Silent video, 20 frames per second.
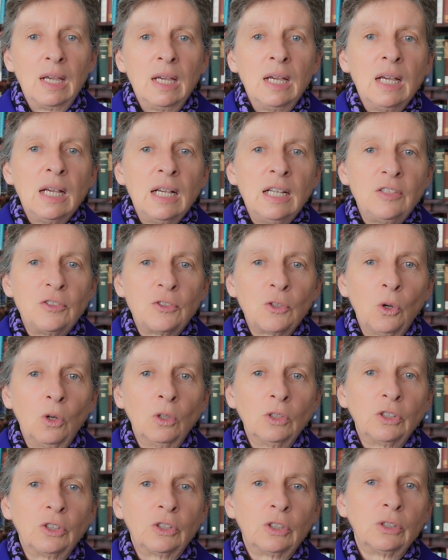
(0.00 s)
He
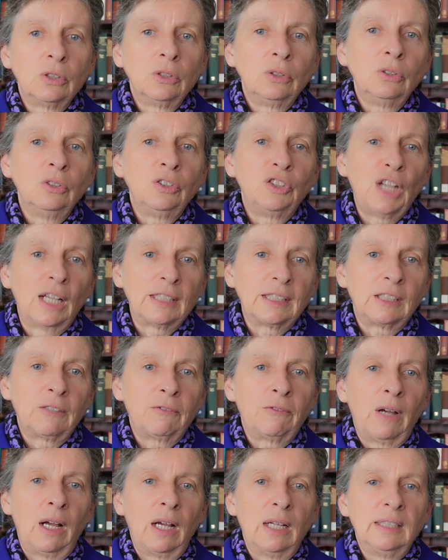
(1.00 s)
sought to
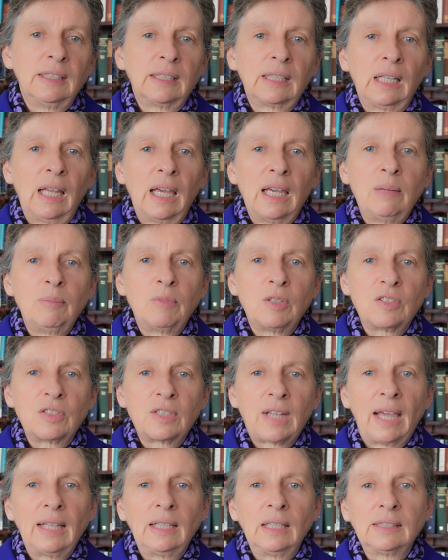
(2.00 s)
justify his claim to
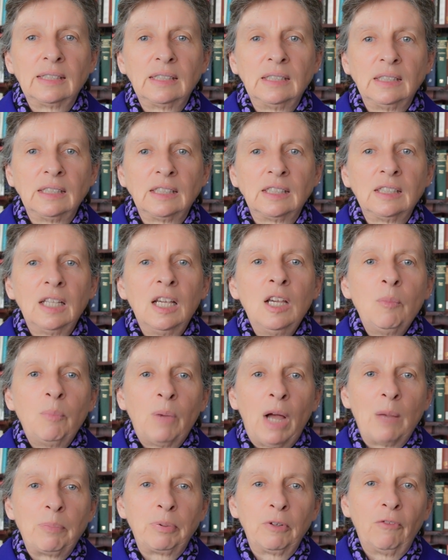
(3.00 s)
statelessness
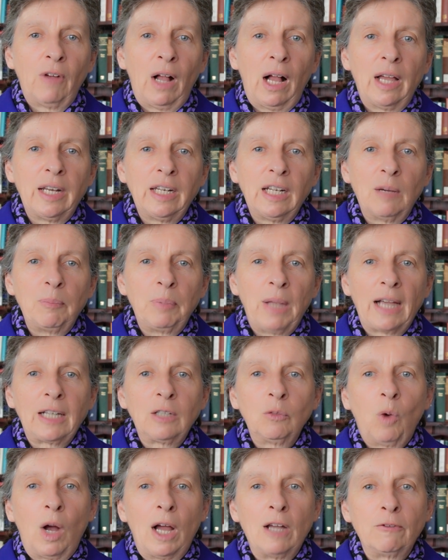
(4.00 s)
by providing a black
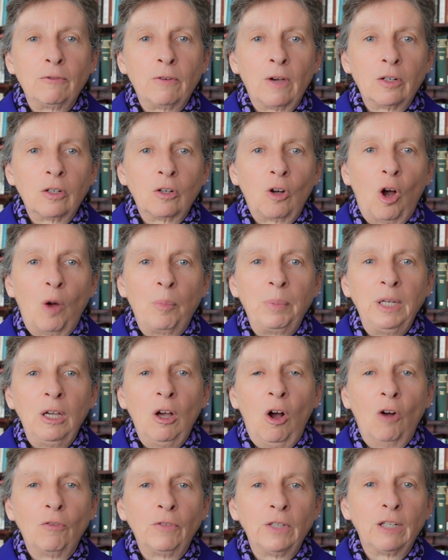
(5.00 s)
and white photocopy
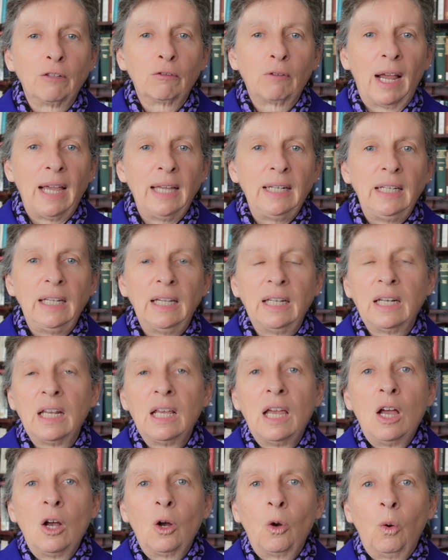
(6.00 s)
of an Iranian,
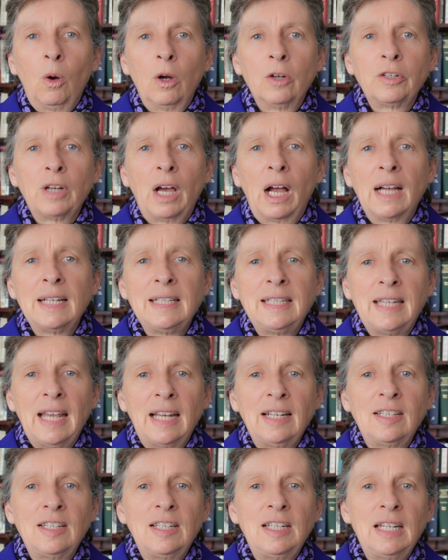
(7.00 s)
quote,
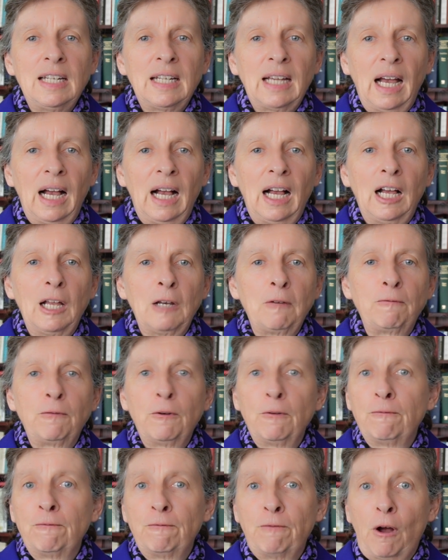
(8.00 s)
identity card
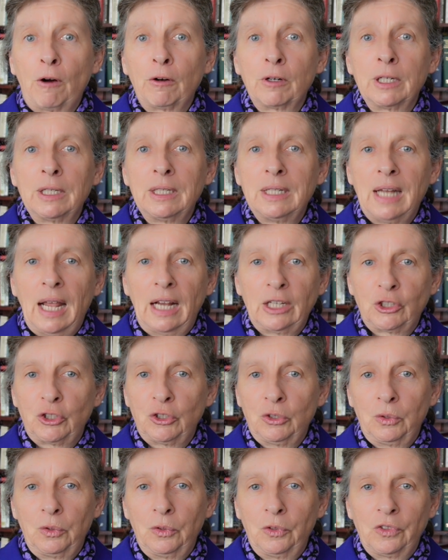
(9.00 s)
for foreign
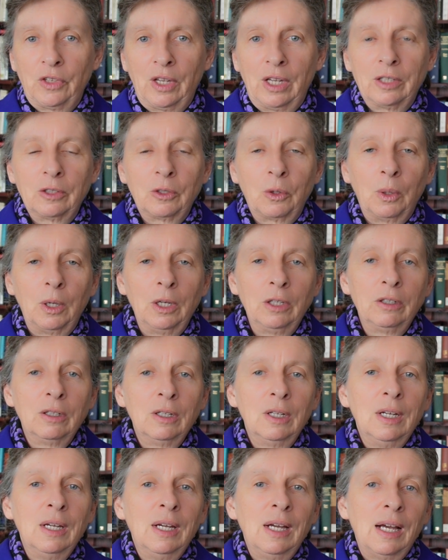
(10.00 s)
nationals, unquote,
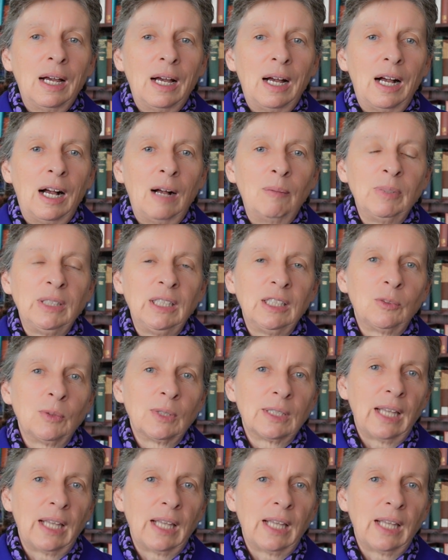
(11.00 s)
but this was